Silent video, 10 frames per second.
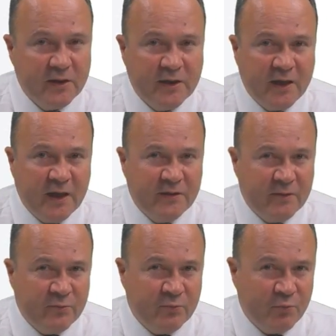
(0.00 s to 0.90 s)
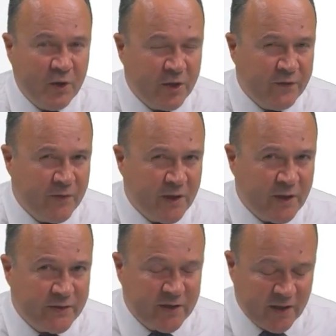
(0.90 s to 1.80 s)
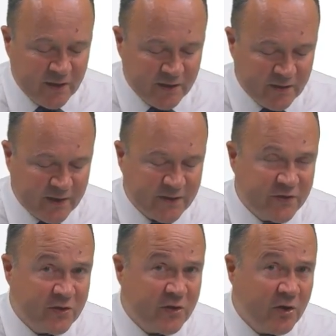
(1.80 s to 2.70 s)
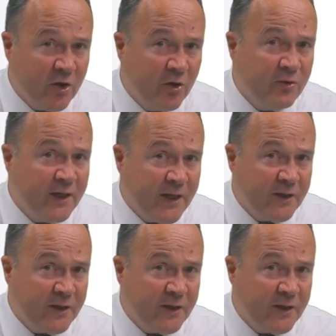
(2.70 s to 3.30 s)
Again, we're looking for an answer that's slowly